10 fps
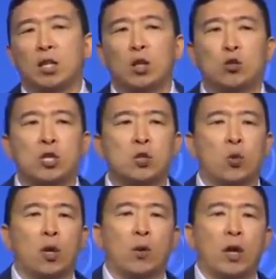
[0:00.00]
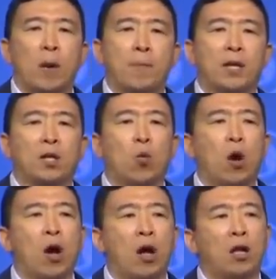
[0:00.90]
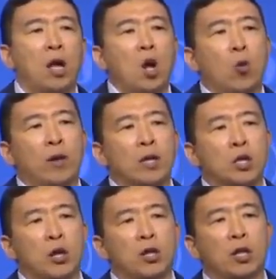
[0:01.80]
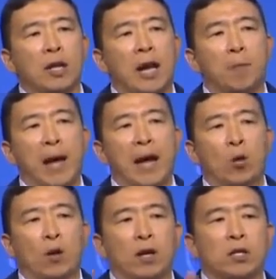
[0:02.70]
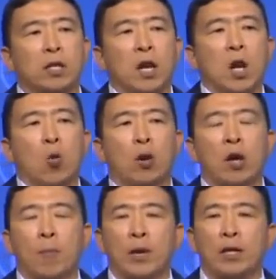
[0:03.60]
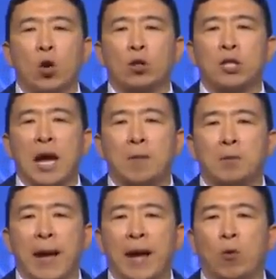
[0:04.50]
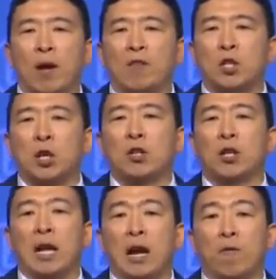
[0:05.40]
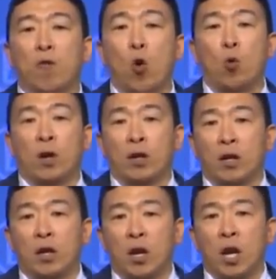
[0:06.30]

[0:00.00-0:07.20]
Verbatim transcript: His solutions were we're going to build a wall, we're going to turn the clock backwards, we're going to bring the old jobs back. We have to turn the clock forward.